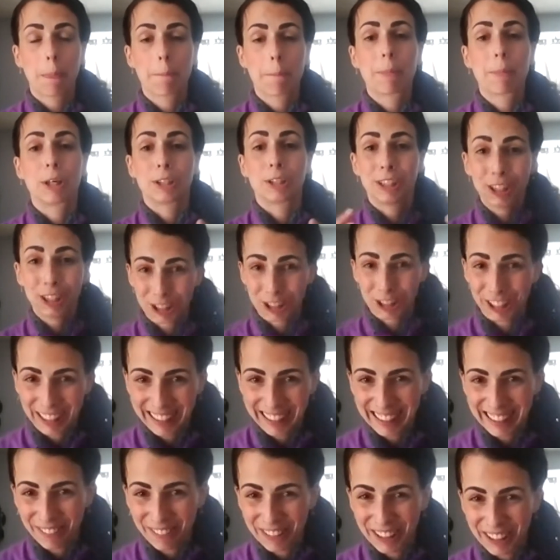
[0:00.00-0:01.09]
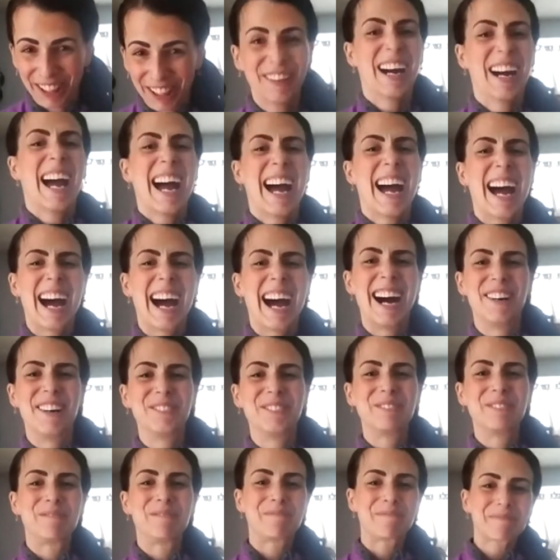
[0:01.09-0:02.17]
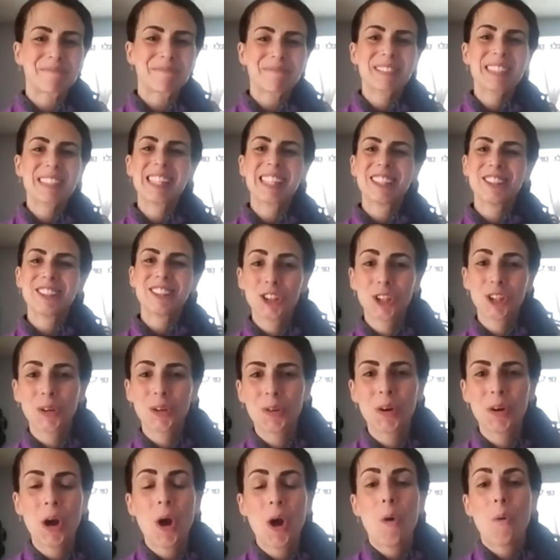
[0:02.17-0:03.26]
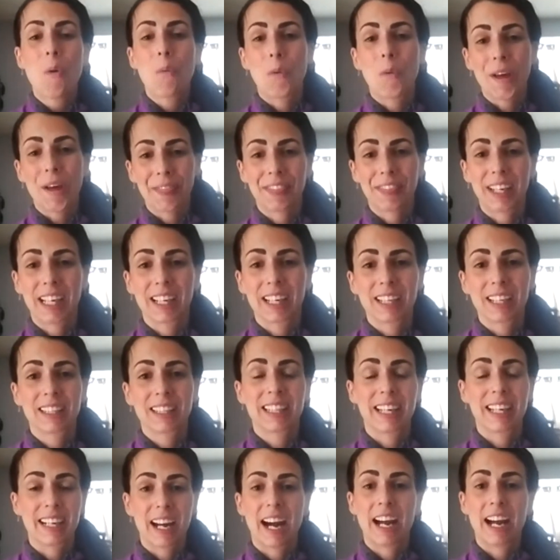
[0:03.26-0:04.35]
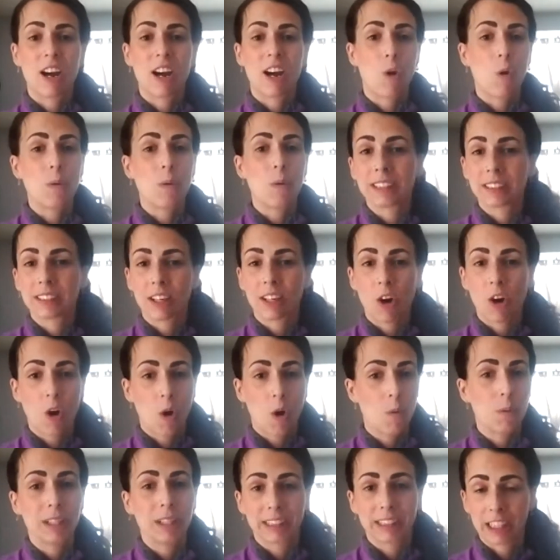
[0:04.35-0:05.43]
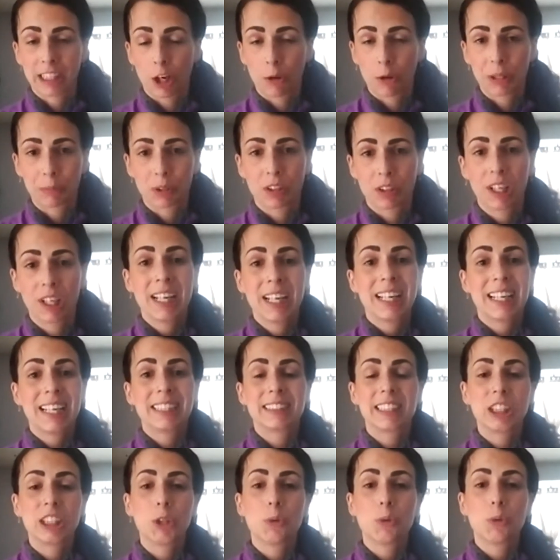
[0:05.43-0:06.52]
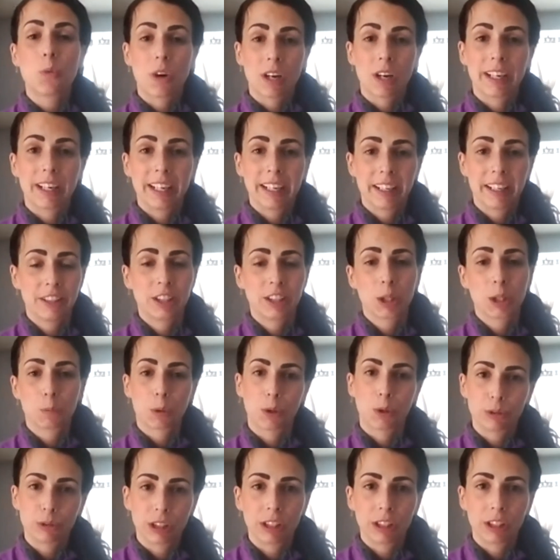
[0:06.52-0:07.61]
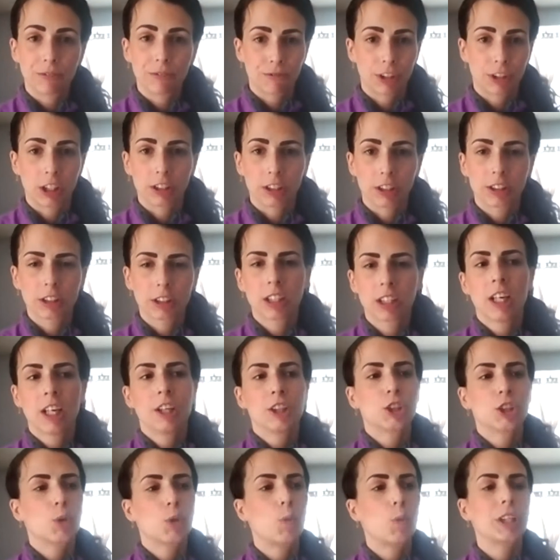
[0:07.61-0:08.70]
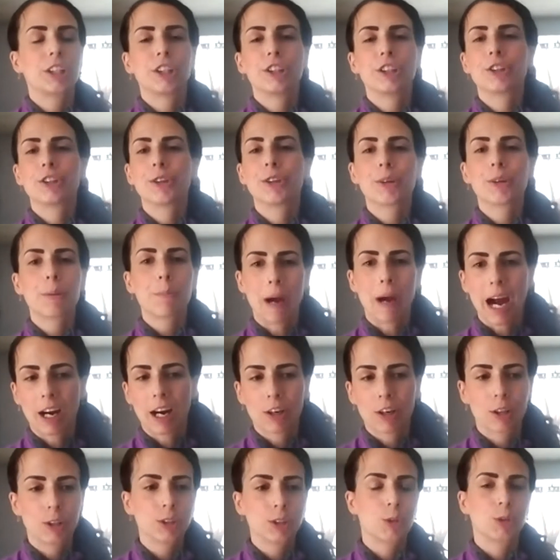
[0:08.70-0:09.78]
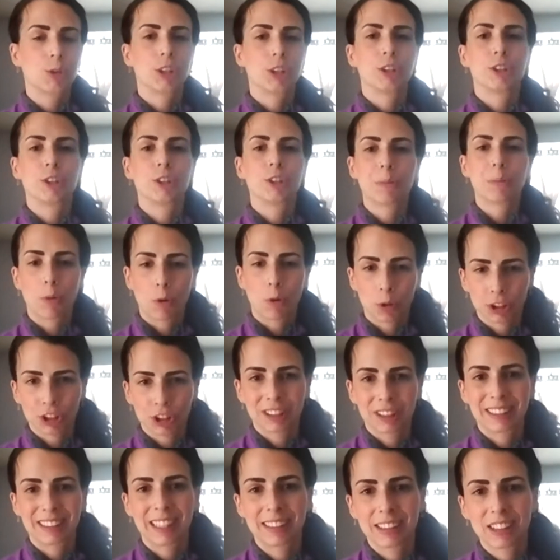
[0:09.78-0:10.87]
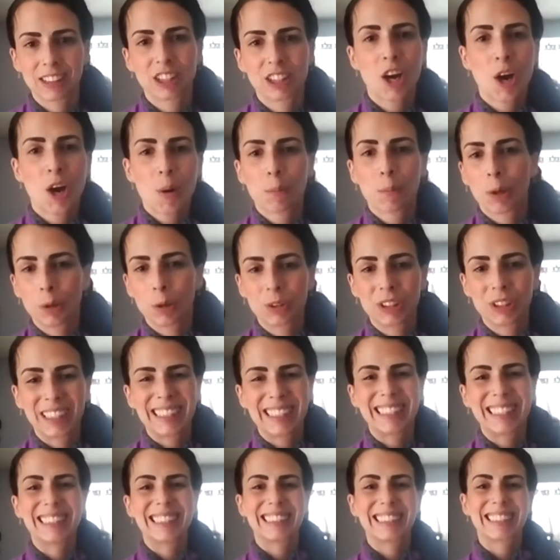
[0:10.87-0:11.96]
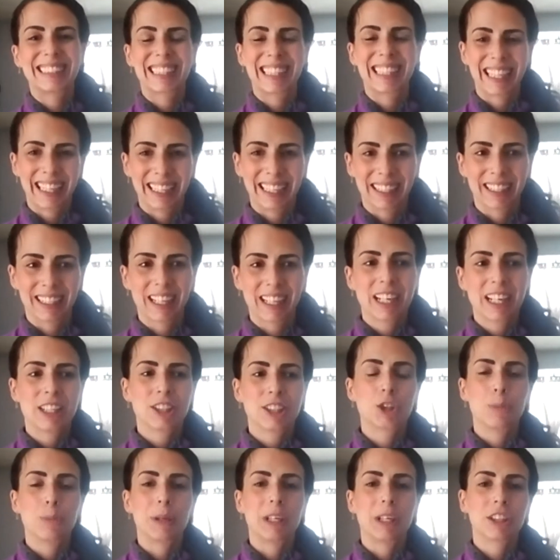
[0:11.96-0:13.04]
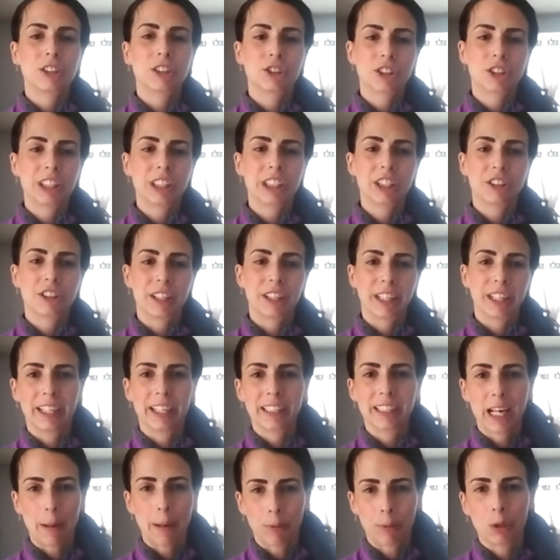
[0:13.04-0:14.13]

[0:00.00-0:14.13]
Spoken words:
partitioning? There we go. So one thing that I always tell people is that you want to hit your protein first. So whether you're doing macros or you're doing portion sizes, protein is king. So making sure that you're hitting that